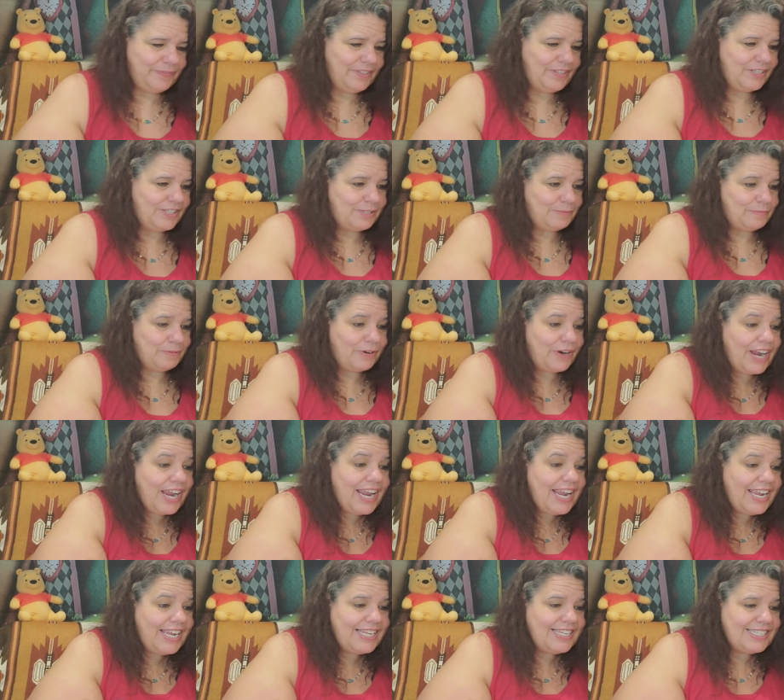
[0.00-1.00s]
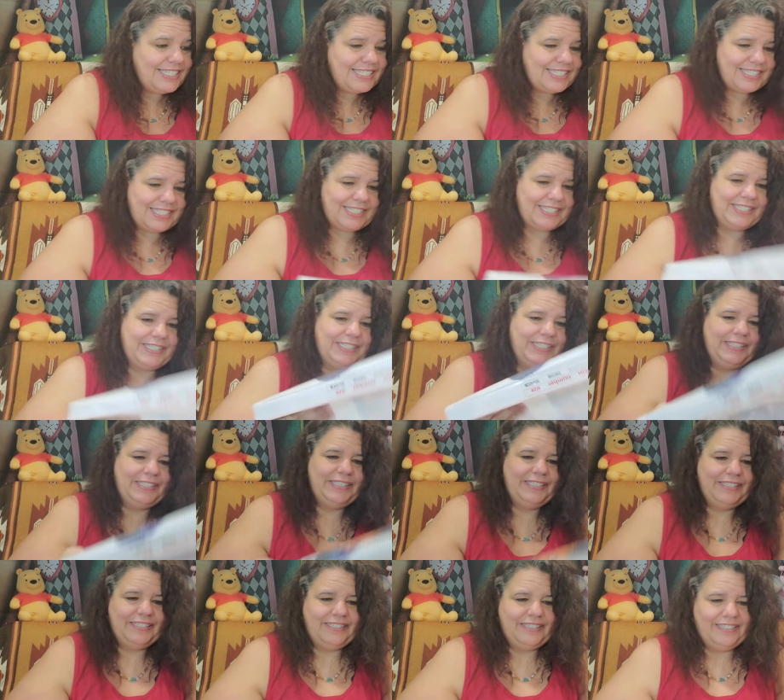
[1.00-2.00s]
There's some grays.
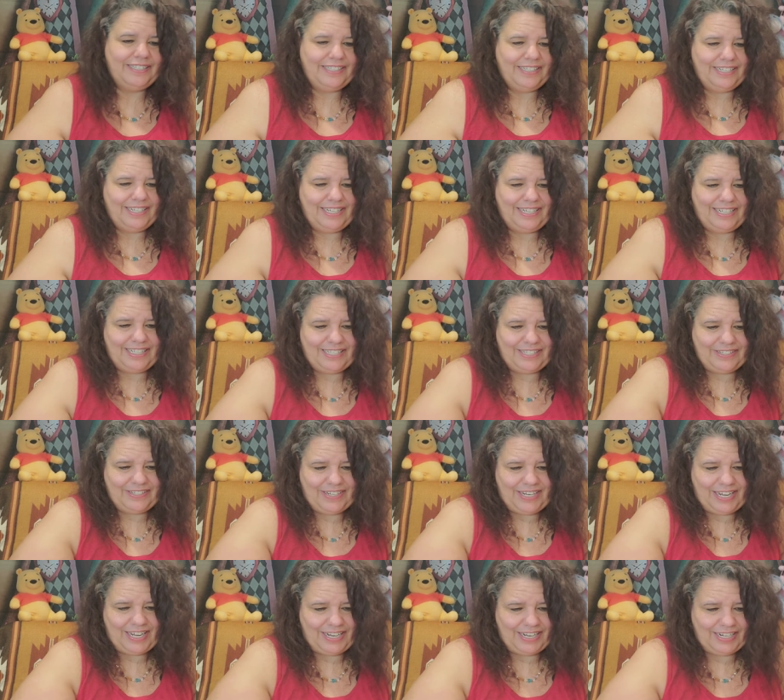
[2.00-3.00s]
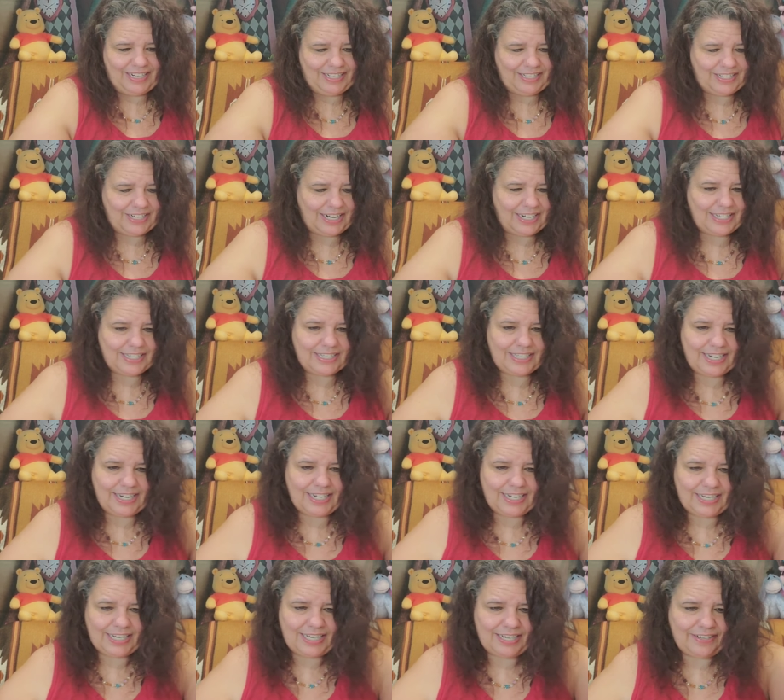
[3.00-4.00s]
And so yeah, I'm going to try to
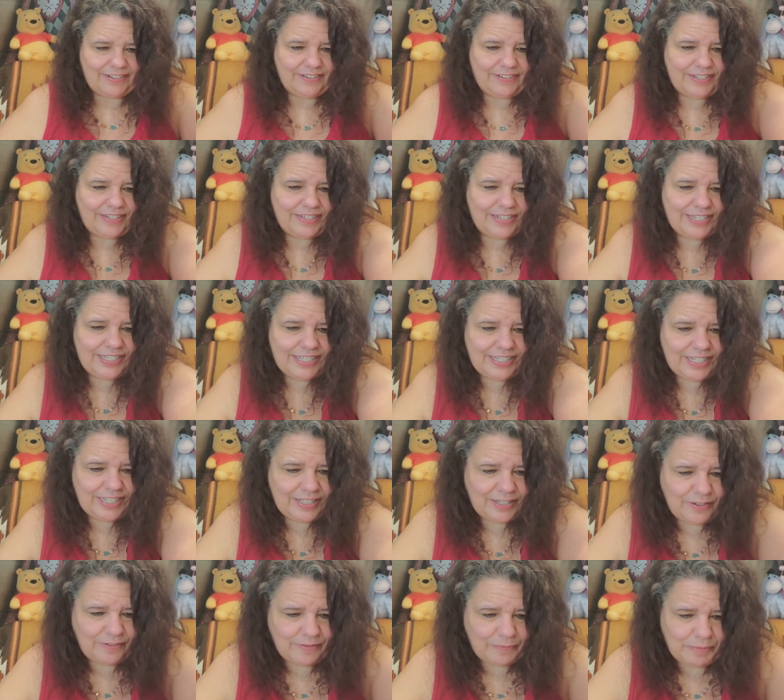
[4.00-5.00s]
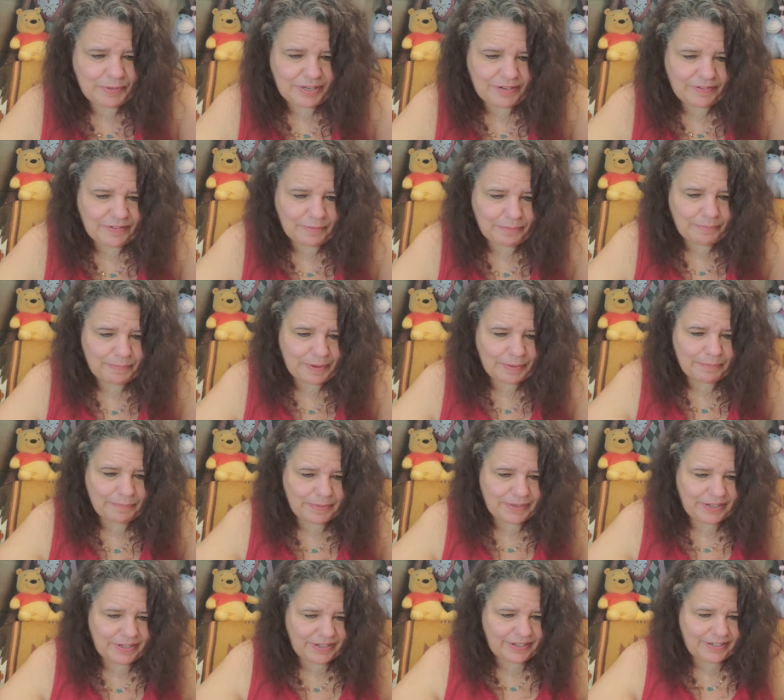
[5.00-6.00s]
straighten her out. There is a little bit of a bump
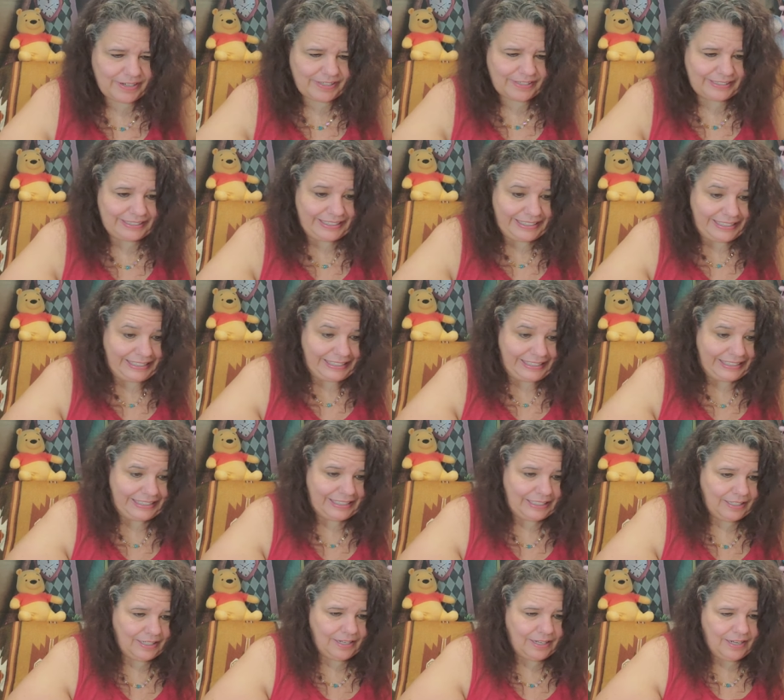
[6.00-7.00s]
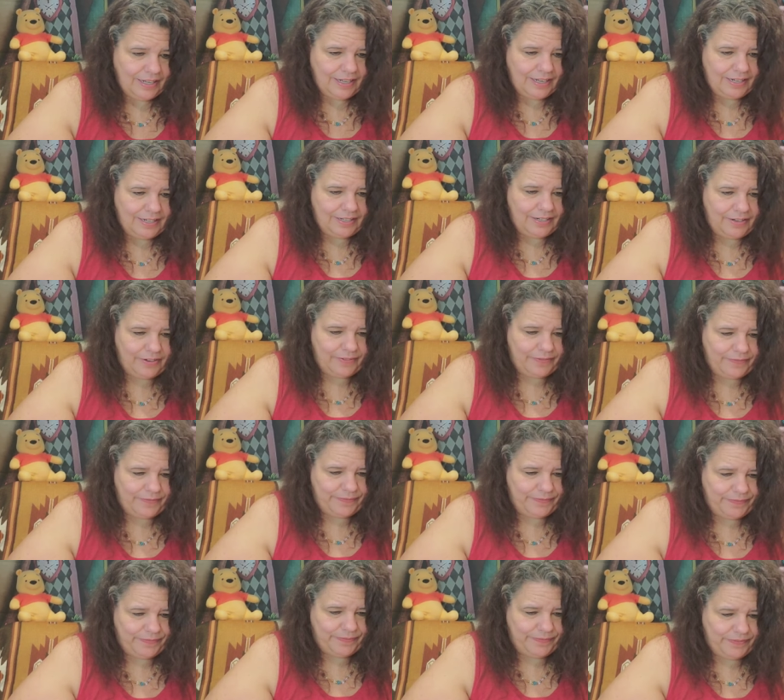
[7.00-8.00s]
in her. I don't know.
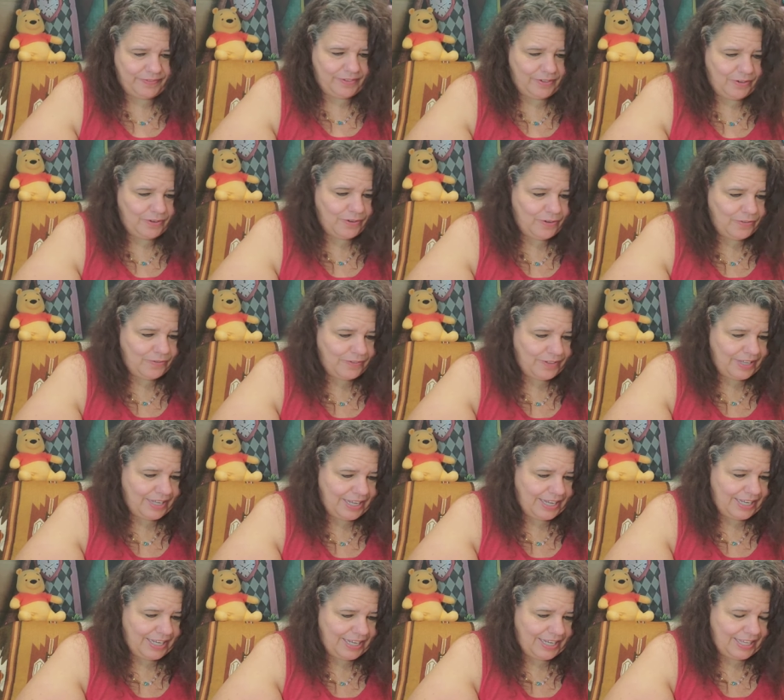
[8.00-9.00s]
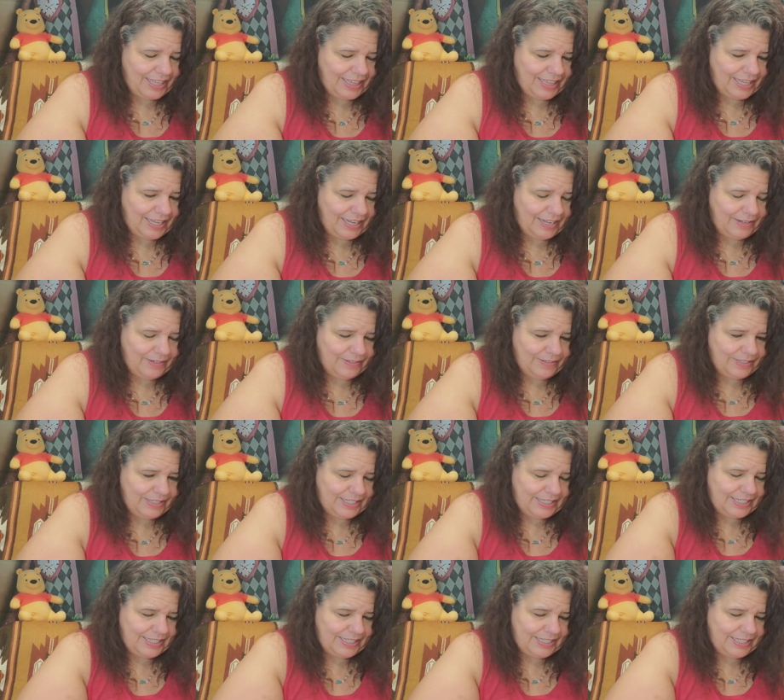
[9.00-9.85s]
Hopefully I can get that out.